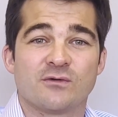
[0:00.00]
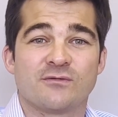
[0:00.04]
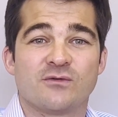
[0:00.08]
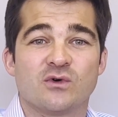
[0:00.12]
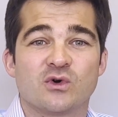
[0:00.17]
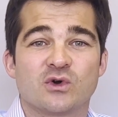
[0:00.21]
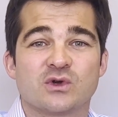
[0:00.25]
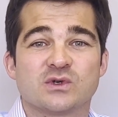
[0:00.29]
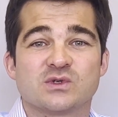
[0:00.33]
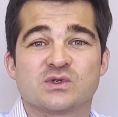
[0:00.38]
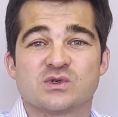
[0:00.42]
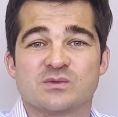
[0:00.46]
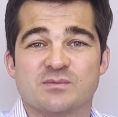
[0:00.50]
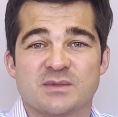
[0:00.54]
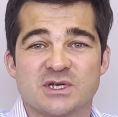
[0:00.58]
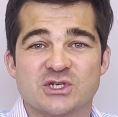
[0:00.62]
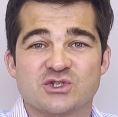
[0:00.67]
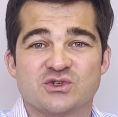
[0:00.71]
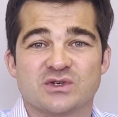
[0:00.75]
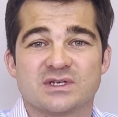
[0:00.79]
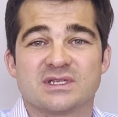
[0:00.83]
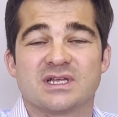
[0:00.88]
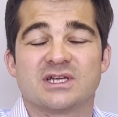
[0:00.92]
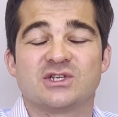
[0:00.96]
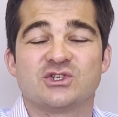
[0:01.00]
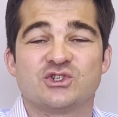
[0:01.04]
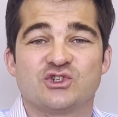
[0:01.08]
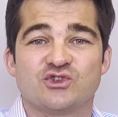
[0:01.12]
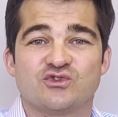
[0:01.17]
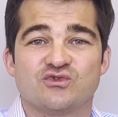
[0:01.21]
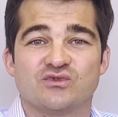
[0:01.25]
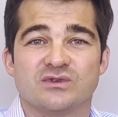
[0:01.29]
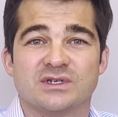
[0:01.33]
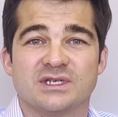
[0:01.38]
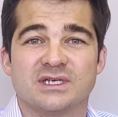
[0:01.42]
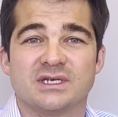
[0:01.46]
focus to metrics that
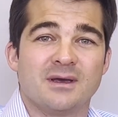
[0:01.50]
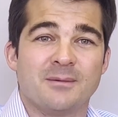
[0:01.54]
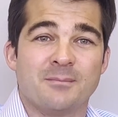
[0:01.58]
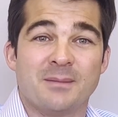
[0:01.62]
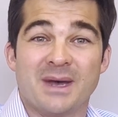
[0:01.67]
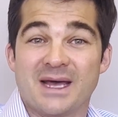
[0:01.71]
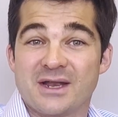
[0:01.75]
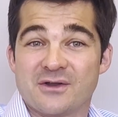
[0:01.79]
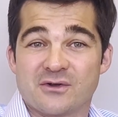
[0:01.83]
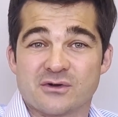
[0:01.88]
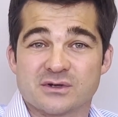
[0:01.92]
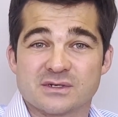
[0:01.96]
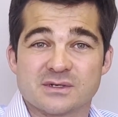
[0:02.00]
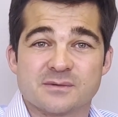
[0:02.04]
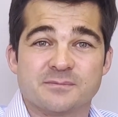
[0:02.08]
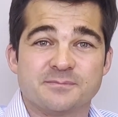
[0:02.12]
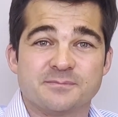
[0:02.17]
truly matter.